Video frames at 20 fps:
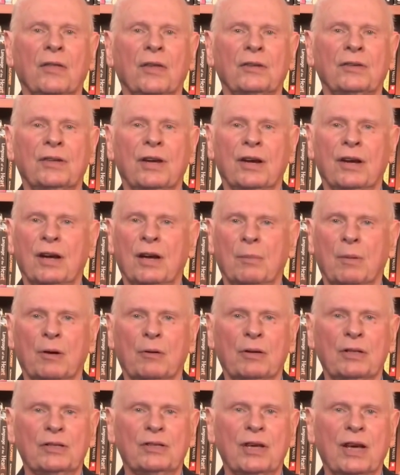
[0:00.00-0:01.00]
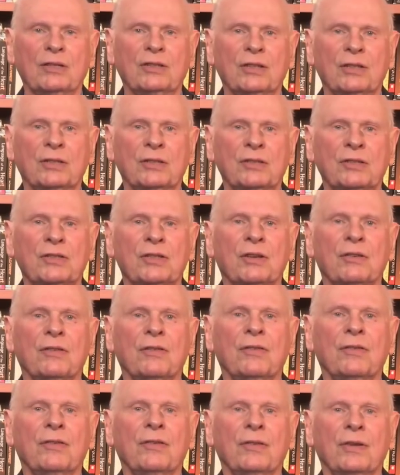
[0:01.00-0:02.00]
the terrible recessions
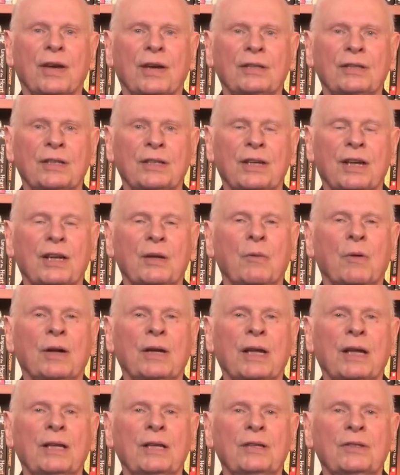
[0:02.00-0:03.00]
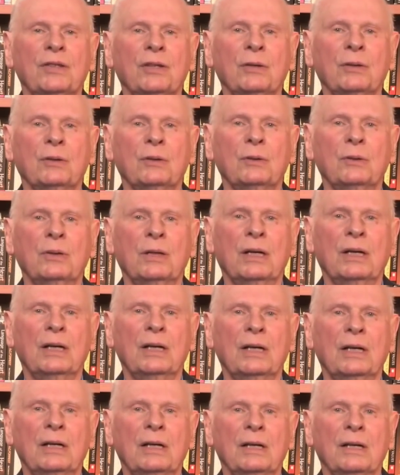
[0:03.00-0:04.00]
of 1981-82,
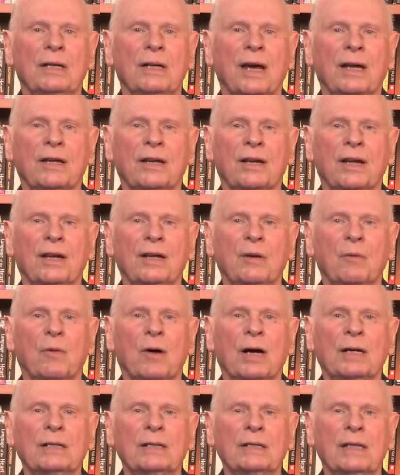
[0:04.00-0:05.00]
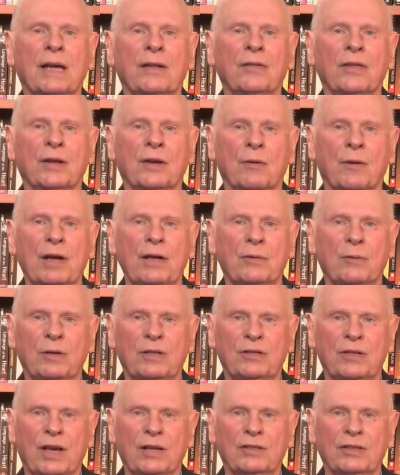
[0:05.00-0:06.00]
1991, and the Great
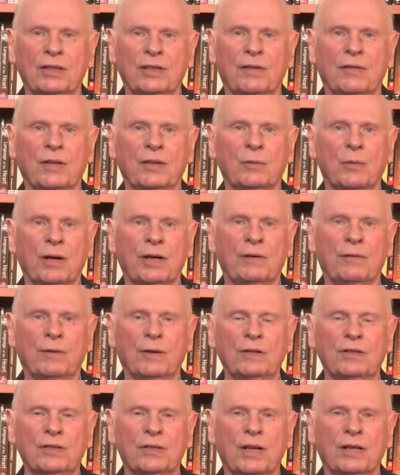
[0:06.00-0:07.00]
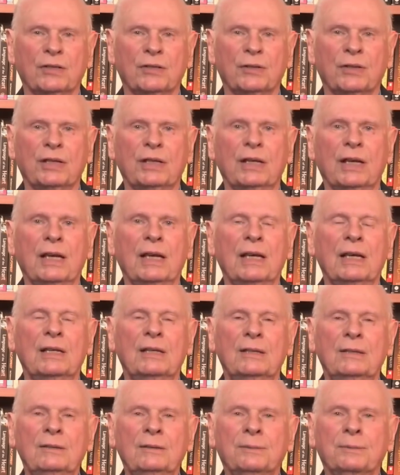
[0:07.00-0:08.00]
Recession of the 21st century,
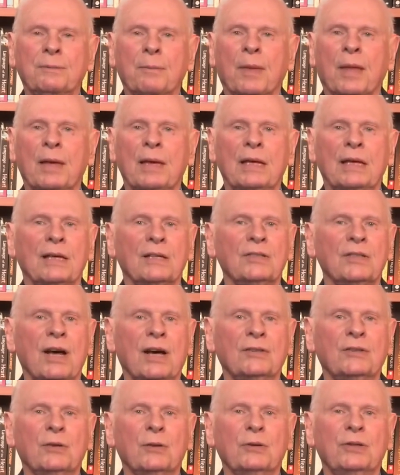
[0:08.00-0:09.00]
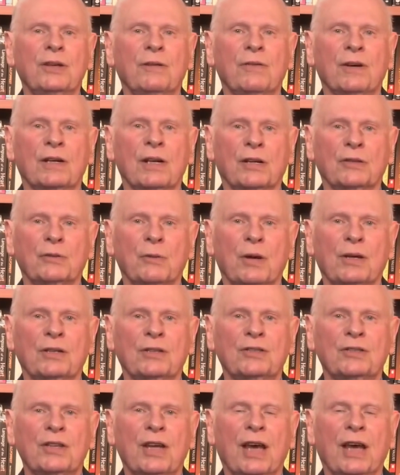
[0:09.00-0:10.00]
it's not too difficult to
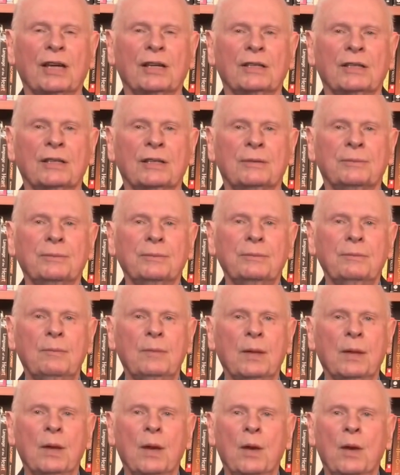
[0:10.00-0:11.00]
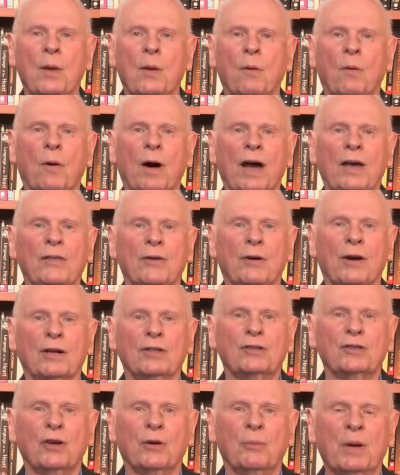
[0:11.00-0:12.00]
understand why there
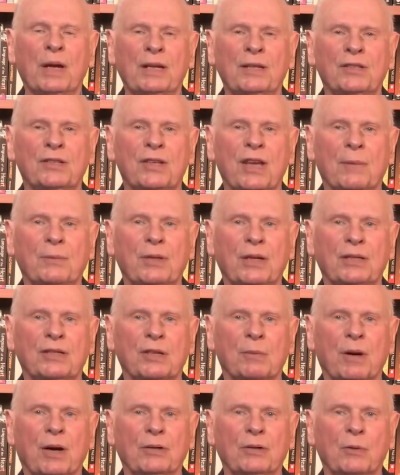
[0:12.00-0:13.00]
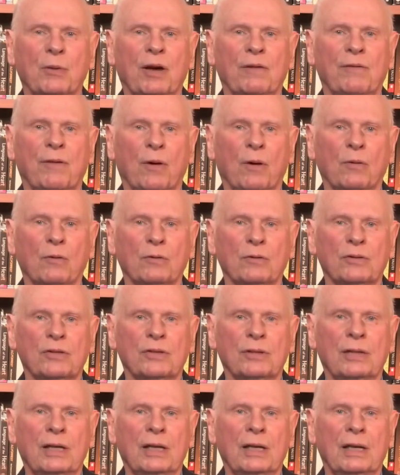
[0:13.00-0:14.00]
are so many skeptics about
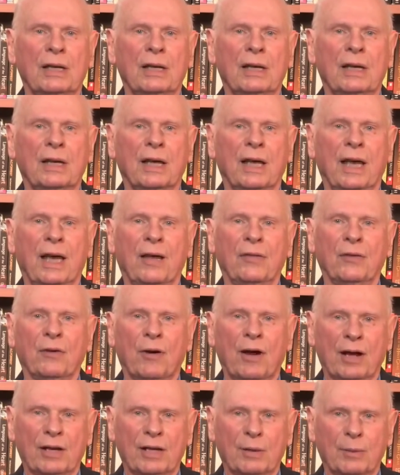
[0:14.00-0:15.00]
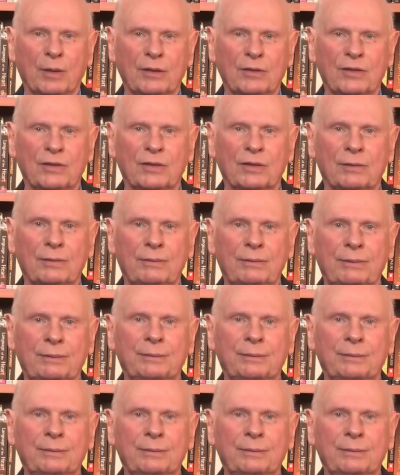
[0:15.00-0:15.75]
UFOs and their occupants,